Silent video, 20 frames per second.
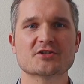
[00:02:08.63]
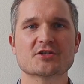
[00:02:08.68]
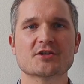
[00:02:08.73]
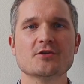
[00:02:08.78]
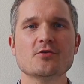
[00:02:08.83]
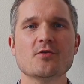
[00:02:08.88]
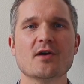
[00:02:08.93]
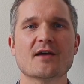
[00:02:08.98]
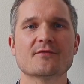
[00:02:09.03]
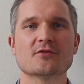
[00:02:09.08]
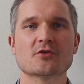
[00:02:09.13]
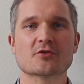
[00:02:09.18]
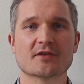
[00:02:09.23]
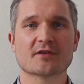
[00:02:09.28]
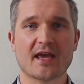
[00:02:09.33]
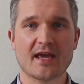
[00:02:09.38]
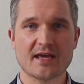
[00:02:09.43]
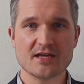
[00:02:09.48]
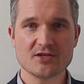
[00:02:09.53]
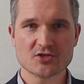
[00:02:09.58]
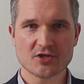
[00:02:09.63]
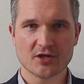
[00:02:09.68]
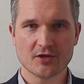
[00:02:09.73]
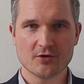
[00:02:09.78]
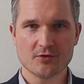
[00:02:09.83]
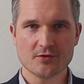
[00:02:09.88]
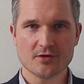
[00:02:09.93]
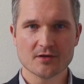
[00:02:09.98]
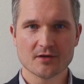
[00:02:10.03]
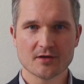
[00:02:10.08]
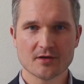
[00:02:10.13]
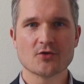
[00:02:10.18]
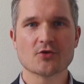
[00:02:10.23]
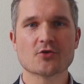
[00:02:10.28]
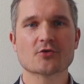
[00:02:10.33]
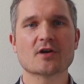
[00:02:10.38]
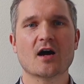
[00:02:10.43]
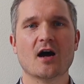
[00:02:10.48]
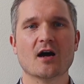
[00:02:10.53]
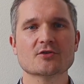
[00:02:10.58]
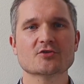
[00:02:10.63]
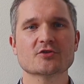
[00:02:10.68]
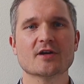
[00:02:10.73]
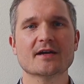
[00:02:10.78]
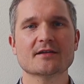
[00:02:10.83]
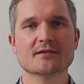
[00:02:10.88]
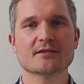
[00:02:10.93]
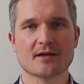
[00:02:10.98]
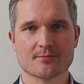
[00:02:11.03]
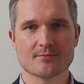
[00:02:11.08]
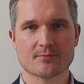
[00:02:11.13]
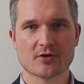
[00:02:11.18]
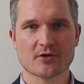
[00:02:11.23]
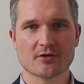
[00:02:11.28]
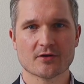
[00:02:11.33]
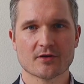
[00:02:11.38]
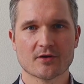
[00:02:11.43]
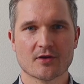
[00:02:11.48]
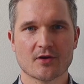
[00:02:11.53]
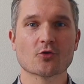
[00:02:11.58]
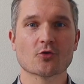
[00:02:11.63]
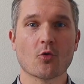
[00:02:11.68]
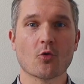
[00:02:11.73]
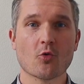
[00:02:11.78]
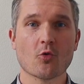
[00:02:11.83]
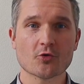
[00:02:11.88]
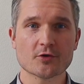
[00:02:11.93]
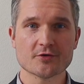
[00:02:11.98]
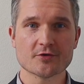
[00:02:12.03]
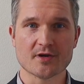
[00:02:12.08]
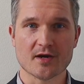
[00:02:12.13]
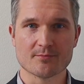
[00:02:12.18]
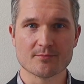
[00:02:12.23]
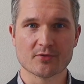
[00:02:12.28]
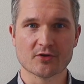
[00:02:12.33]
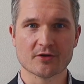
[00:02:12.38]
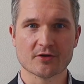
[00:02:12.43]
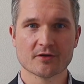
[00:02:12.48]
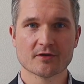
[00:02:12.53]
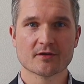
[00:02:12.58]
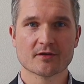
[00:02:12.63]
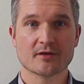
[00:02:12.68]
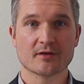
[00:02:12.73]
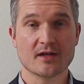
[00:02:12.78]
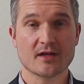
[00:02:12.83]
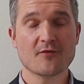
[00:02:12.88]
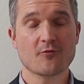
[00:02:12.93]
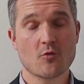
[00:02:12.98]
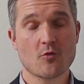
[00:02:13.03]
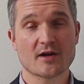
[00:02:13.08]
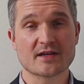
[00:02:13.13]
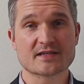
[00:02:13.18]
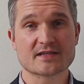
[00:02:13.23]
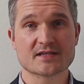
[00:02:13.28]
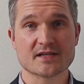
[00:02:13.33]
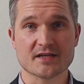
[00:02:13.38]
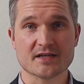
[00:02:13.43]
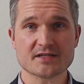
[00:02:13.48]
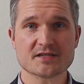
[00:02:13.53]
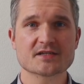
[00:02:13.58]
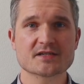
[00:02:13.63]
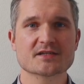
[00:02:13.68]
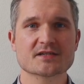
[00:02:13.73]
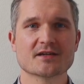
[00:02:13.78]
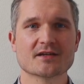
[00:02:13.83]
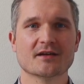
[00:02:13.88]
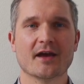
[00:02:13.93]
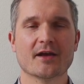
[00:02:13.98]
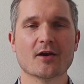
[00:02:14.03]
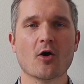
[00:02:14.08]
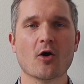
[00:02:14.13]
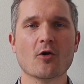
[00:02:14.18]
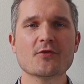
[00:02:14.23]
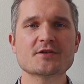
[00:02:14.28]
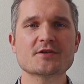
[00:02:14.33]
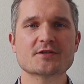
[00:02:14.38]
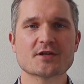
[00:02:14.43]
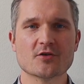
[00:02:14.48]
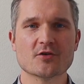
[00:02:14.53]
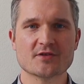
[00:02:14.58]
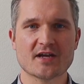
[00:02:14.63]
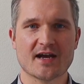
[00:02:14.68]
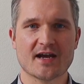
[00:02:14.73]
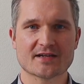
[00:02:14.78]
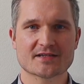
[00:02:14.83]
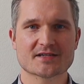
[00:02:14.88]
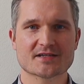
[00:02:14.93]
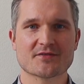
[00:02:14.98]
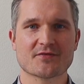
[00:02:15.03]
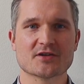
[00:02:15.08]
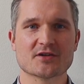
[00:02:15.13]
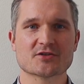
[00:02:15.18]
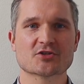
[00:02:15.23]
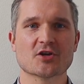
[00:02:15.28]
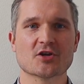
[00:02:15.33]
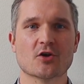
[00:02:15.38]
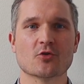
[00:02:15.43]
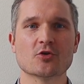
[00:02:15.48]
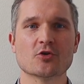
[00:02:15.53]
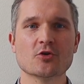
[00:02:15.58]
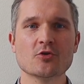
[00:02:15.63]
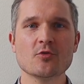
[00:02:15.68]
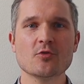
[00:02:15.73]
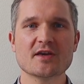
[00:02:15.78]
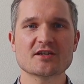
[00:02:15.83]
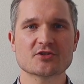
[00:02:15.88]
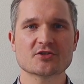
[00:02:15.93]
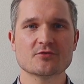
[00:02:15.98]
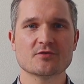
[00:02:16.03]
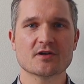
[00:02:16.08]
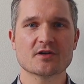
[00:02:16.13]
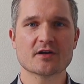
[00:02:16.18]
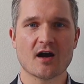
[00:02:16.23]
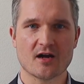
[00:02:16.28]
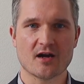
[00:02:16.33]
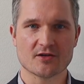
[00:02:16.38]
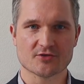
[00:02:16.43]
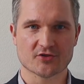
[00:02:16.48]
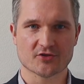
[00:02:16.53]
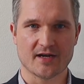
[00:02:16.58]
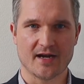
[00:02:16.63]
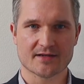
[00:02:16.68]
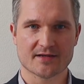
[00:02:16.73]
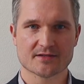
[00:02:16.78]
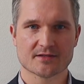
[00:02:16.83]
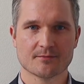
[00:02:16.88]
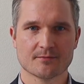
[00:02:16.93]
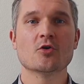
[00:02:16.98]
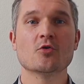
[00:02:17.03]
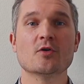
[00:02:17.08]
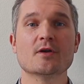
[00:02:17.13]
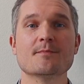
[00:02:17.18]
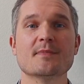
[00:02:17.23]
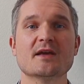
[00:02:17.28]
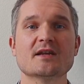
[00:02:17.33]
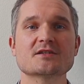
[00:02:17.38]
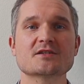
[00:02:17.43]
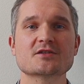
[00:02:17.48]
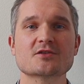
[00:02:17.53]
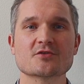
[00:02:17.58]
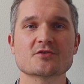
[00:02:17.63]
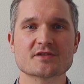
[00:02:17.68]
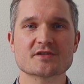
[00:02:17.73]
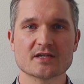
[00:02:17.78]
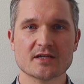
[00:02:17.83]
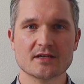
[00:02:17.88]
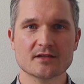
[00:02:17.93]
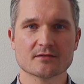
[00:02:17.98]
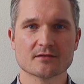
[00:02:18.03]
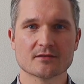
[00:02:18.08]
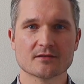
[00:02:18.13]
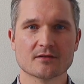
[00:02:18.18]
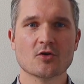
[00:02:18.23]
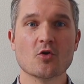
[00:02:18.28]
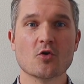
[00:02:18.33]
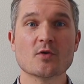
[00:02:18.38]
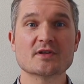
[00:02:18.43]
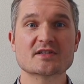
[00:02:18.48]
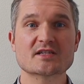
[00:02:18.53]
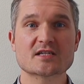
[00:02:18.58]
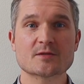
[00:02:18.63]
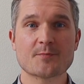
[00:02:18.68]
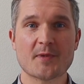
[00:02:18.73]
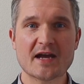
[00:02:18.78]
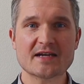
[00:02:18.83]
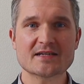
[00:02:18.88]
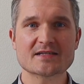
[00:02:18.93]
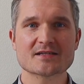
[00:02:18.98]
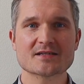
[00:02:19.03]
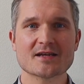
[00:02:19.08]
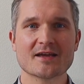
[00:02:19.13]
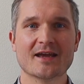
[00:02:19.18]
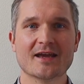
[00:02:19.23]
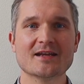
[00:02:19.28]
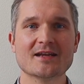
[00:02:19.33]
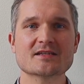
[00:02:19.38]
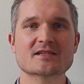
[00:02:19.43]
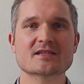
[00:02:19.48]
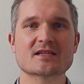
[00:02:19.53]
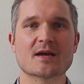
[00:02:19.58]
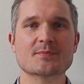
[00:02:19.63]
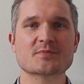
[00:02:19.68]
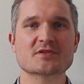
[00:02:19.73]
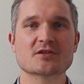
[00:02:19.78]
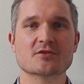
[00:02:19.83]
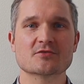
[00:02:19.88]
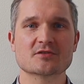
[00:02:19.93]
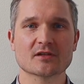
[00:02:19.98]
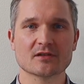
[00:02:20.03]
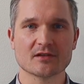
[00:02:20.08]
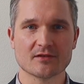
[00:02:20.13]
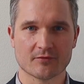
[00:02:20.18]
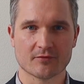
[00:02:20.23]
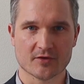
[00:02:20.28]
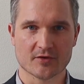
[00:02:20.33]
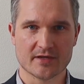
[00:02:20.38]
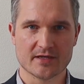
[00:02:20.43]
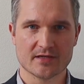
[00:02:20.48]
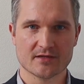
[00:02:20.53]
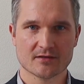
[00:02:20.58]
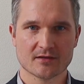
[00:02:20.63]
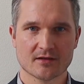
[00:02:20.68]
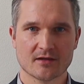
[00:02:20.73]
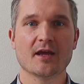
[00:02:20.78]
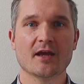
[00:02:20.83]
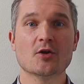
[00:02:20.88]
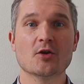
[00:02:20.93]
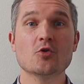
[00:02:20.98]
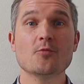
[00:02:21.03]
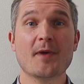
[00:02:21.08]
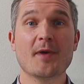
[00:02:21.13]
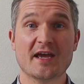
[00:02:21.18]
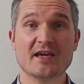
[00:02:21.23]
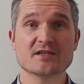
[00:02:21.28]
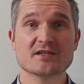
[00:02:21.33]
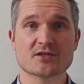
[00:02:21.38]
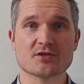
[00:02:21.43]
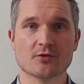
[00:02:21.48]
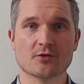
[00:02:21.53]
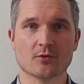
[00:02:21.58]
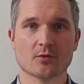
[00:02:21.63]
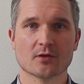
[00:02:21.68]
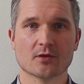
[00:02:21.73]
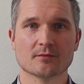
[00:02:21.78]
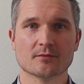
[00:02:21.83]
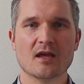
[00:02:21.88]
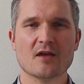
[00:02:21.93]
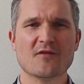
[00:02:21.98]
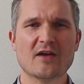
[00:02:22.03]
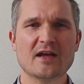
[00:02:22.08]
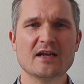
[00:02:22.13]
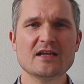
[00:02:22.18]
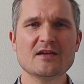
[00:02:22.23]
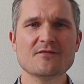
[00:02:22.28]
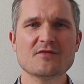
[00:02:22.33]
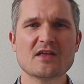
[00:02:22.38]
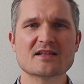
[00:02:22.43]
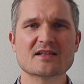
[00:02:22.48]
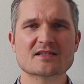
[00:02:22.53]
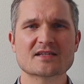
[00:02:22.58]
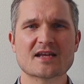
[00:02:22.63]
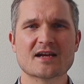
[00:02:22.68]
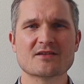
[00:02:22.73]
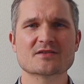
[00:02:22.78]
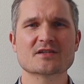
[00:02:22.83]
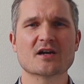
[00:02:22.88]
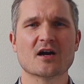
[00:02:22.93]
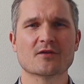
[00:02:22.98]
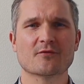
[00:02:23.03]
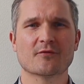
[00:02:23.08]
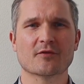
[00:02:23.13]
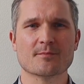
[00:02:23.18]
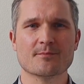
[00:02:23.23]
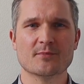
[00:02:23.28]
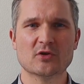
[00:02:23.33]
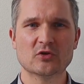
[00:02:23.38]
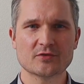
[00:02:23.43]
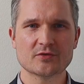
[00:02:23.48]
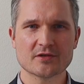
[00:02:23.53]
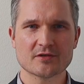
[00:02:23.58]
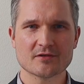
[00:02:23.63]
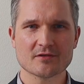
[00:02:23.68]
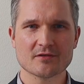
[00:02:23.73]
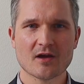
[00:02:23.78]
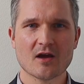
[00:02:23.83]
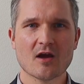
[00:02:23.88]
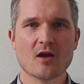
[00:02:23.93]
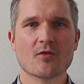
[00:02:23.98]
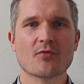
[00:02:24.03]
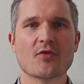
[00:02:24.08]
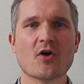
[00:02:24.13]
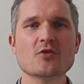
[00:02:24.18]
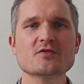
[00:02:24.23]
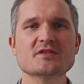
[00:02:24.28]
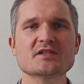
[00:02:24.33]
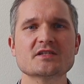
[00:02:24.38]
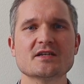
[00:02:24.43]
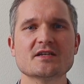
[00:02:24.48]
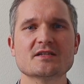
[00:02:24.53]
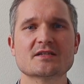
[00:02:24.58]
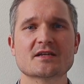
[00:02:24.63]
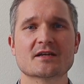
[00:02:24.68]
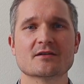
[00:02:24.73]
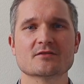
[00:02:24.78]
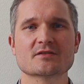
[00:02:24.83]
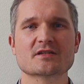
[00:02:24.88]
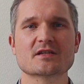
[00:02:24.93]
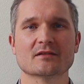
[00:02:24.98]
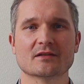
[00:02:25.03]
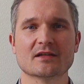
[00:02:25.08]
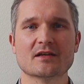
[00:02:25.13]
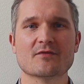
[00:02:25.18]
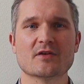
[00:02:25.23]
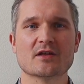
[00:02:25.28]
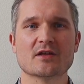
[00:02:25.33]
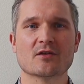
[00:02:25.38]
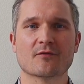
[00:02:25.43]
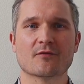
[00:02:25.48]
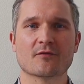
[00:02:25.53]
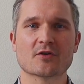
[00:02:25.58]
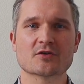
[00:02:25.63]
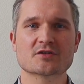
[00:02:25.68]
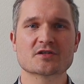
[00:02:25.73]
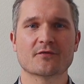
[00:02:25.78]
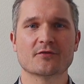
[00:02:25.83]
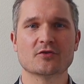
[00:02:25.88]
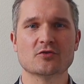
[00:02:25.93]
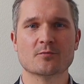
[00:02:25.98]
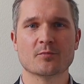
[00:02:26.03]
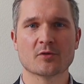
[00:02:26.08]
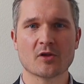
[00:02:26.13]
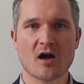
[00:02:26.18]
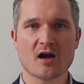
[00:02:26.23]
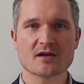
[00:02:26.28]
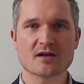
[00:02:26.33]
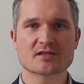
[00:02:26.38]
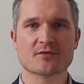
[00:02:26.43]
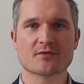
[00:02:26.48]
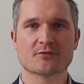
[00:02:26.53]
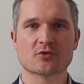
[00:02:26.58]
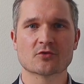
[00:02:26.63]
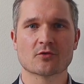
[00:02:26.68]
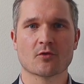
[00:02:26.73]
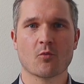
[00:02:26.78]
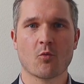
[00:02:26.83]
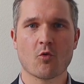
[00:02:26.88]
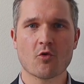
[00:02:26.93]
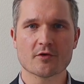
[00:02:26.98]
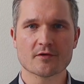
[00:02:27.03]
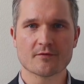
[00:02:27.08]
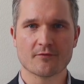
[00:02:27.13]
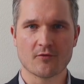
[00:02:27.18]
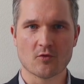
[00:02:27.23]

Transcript: sure you have your cage code, your contract number, your order number, if one exists, and all the dodecs that show who issued the contract, who administers it, who inspects and accepts your delivery, and who pays you. If any of that sounds unfamiliar, those details live in the first few blocks of your award